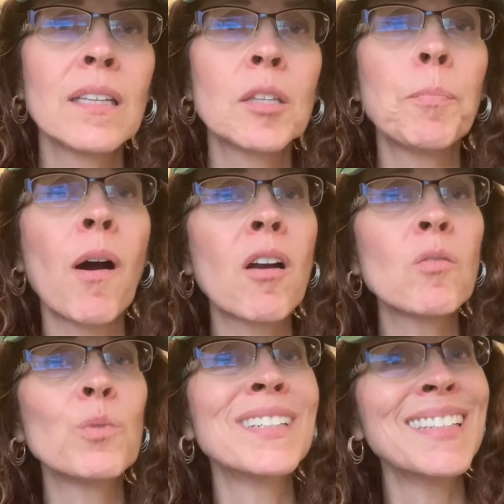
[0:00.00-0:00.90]
the part
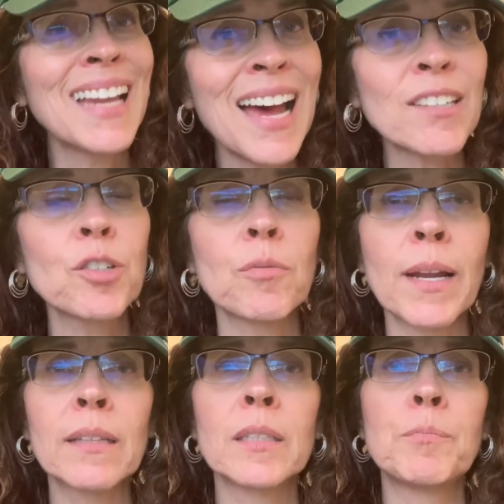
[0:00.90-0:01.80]
would not
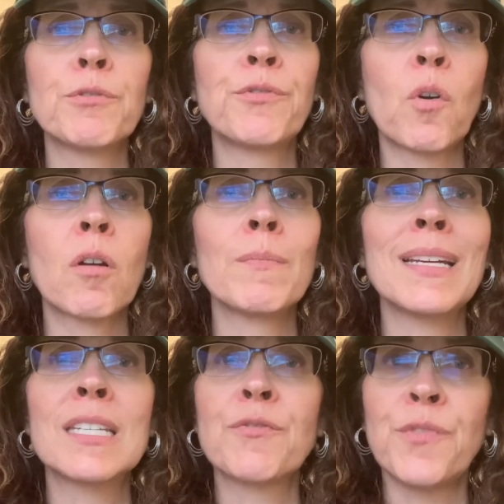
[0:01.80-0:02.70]
correctly perform
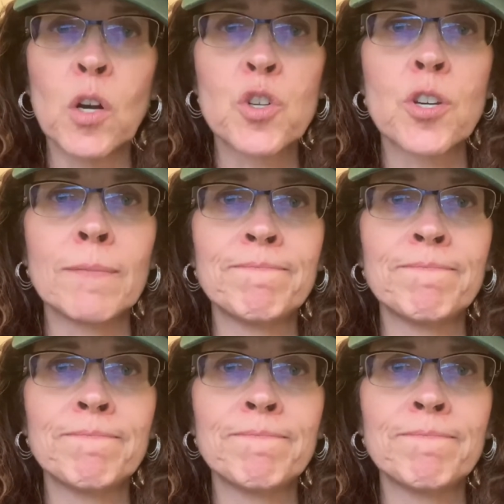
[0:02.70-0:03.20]
its function.